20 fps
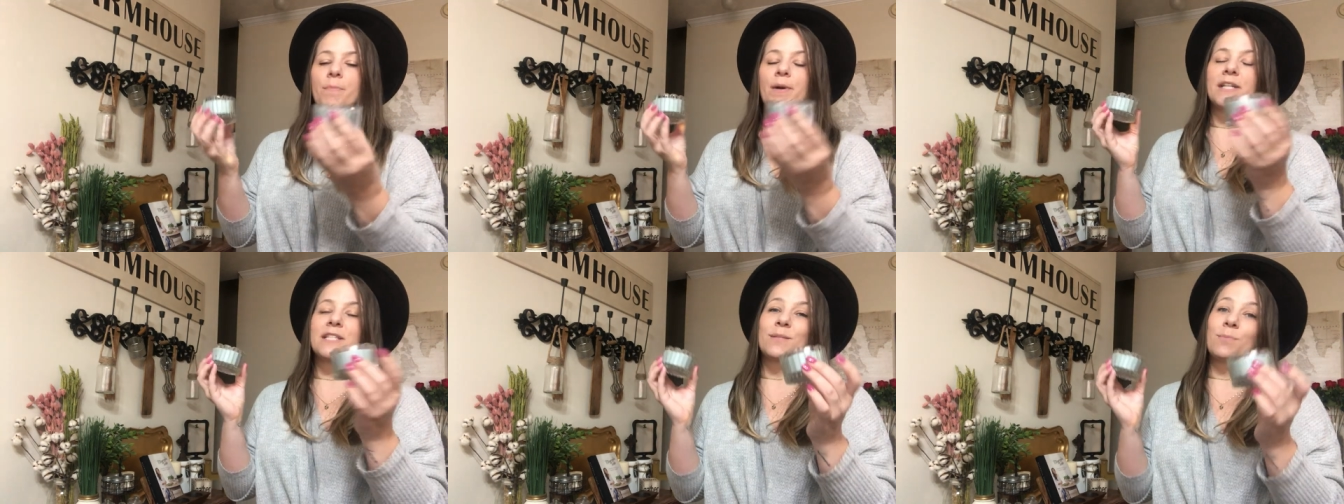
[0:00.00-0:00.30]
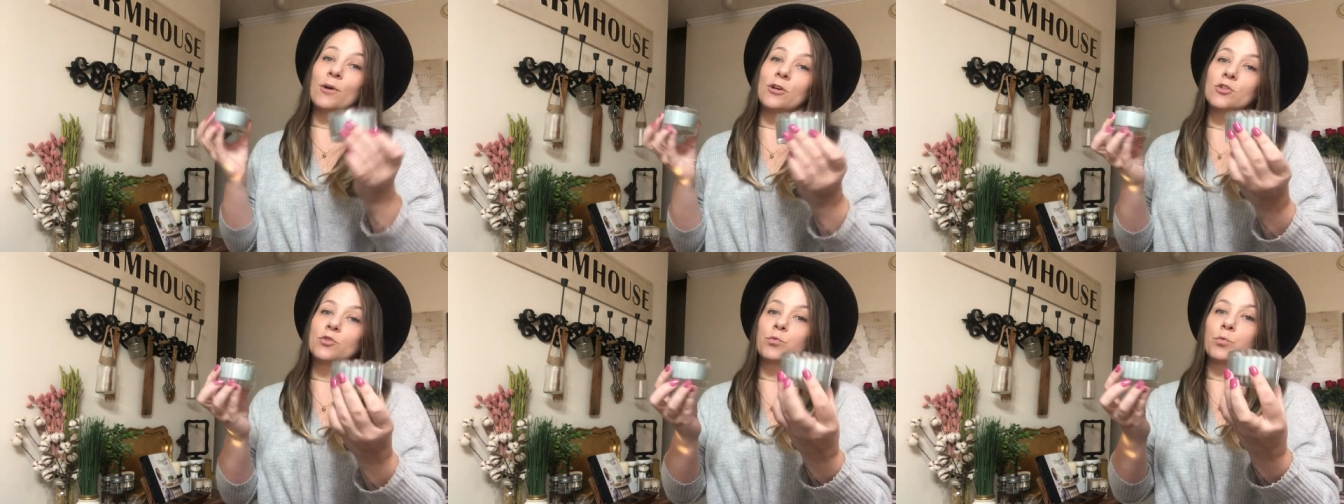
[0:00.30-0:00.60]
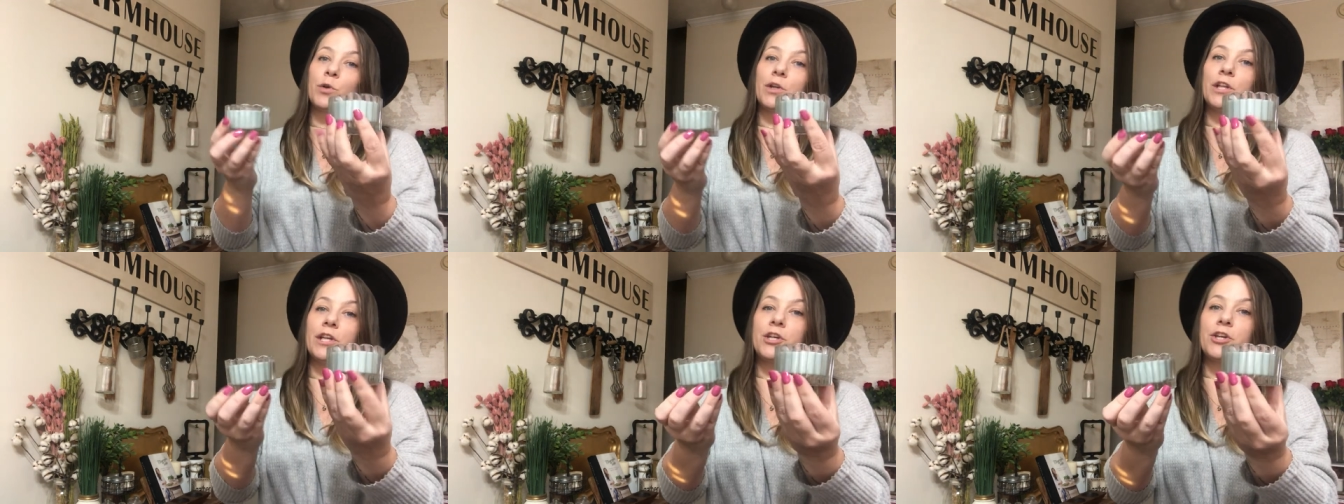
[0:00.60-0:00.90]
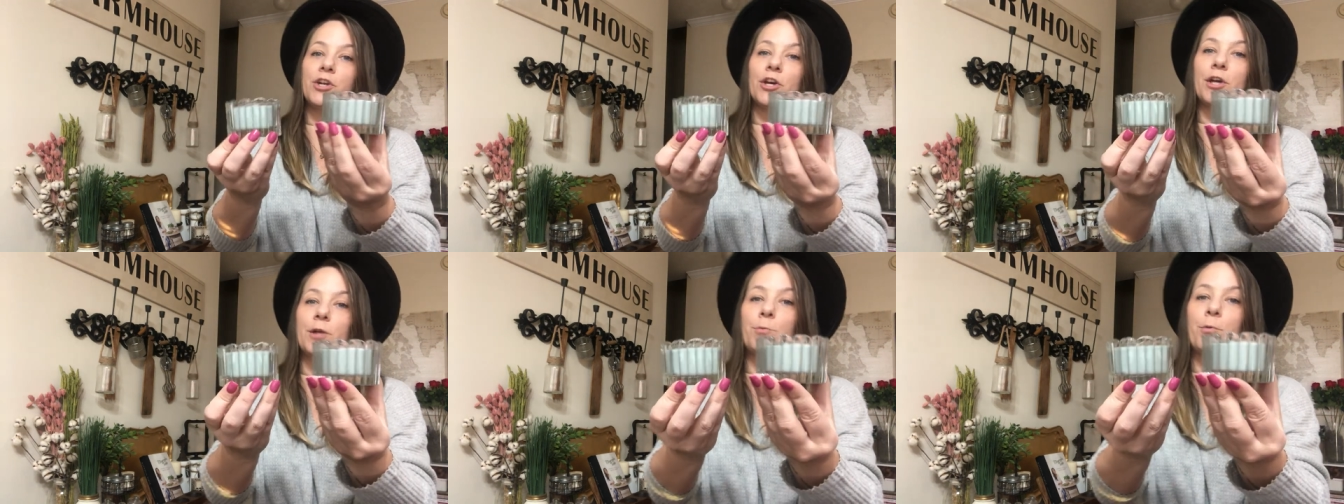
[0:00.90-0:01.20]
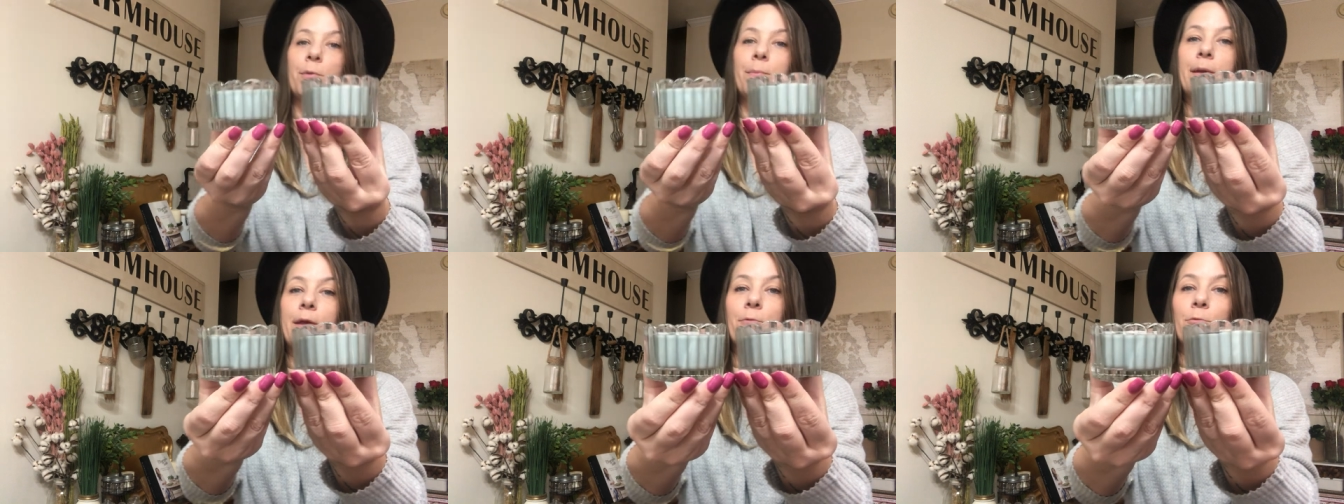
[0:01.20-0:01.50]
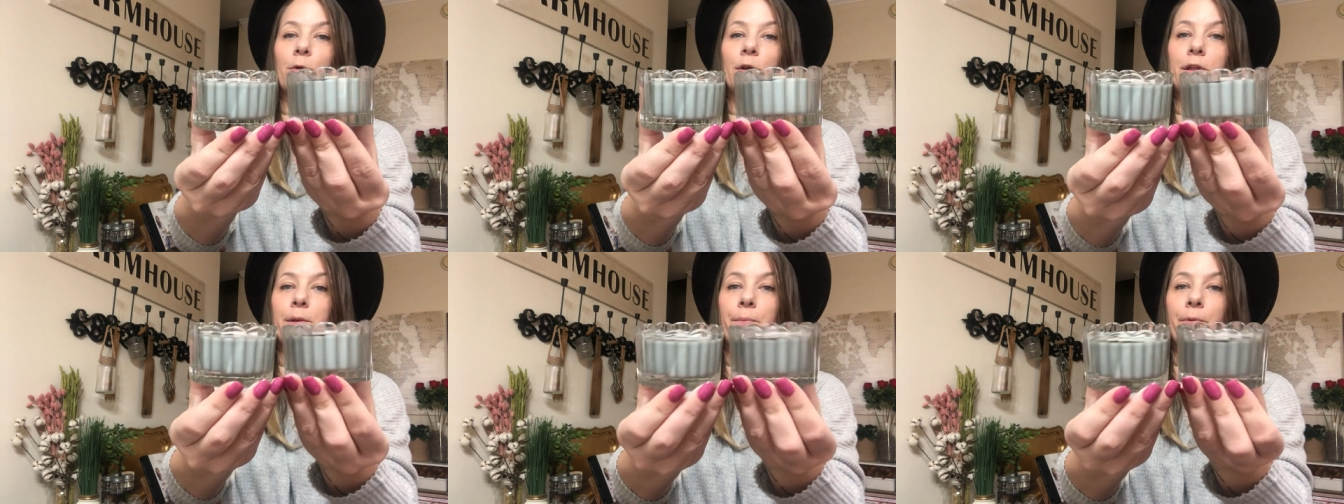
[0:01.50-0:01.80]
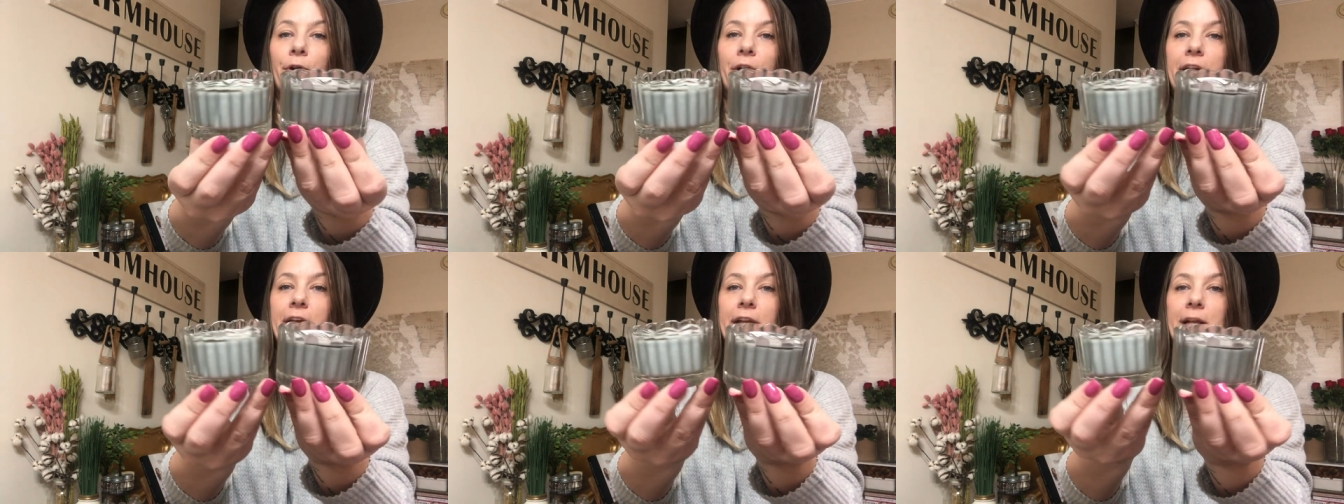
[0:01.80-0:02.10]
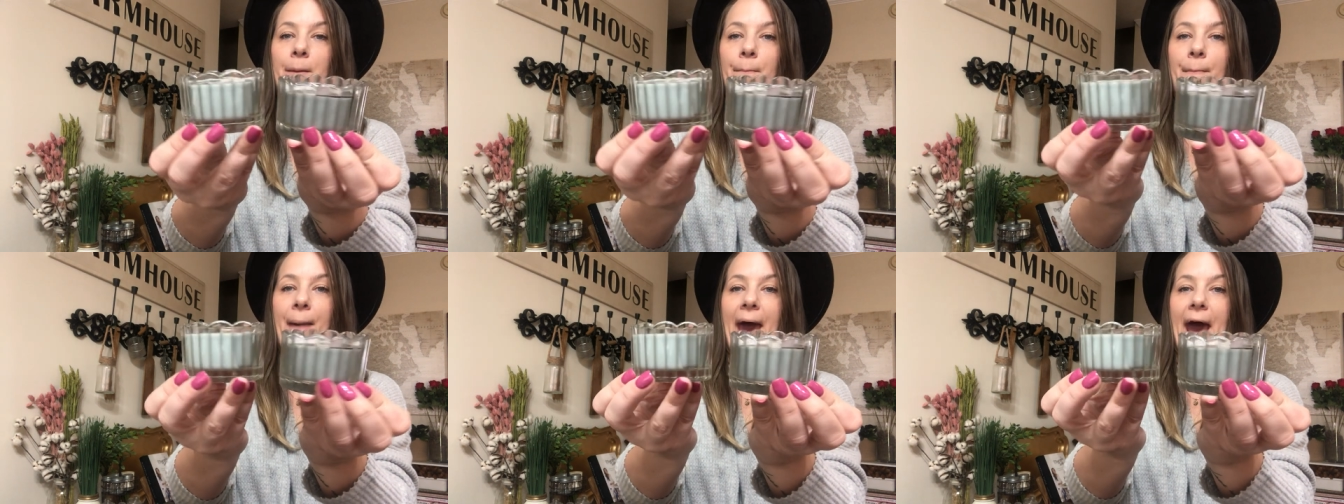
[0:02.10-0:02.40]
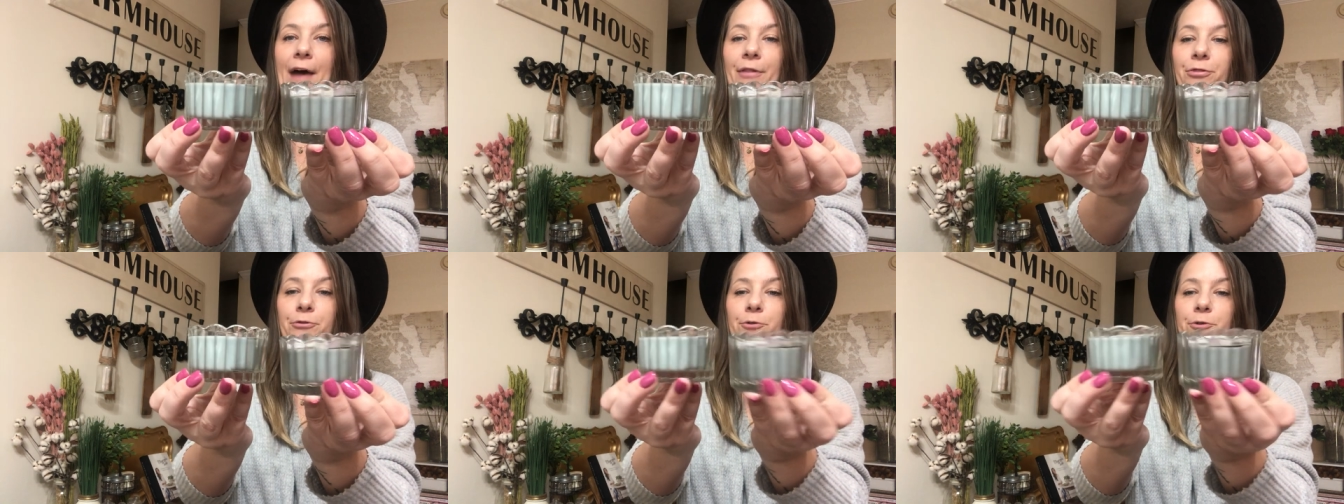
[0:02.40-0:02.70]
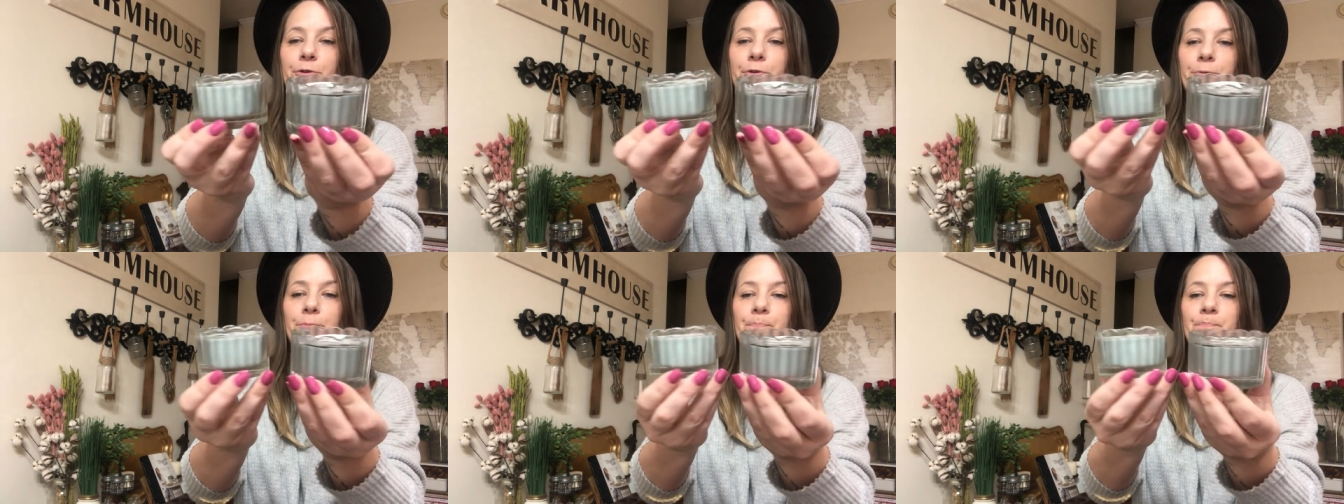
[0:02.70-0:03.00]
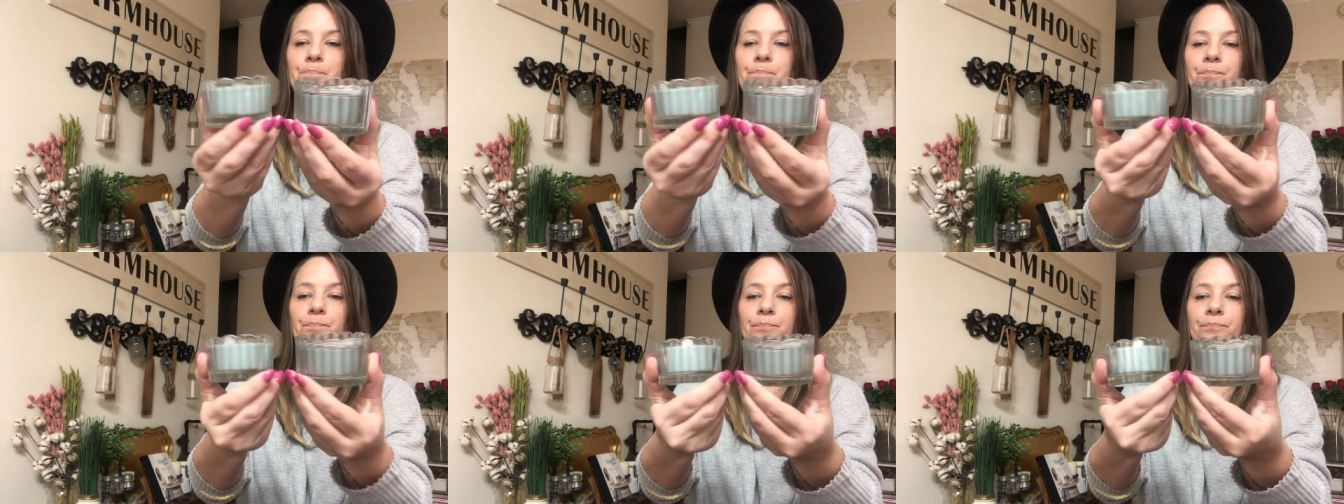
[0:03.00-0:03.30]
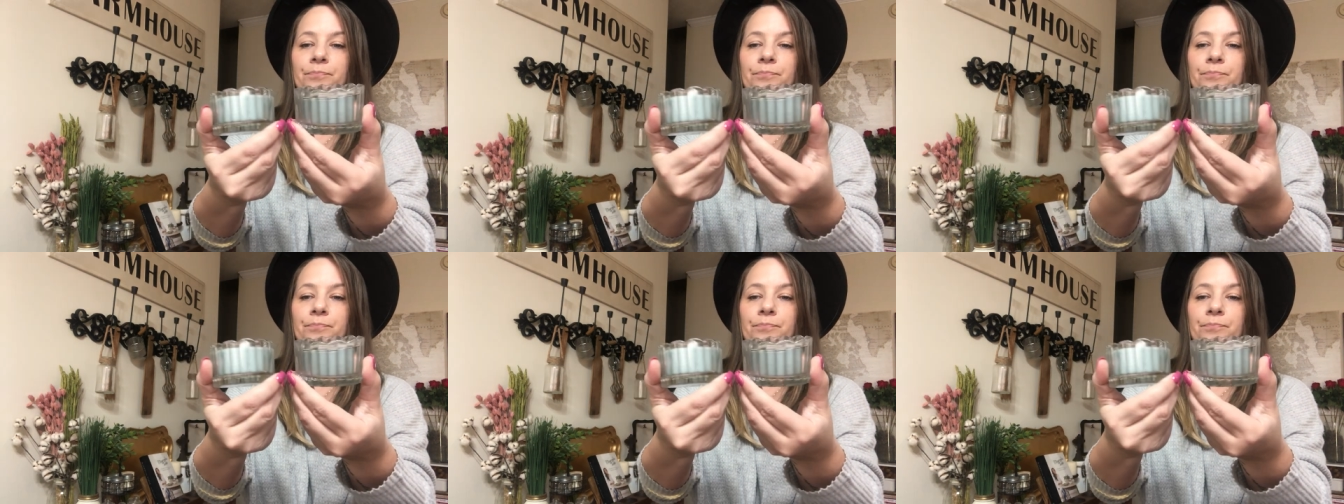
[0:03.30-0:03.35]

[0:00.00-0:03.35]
but it smells really good, would be really pretty in a bathroom.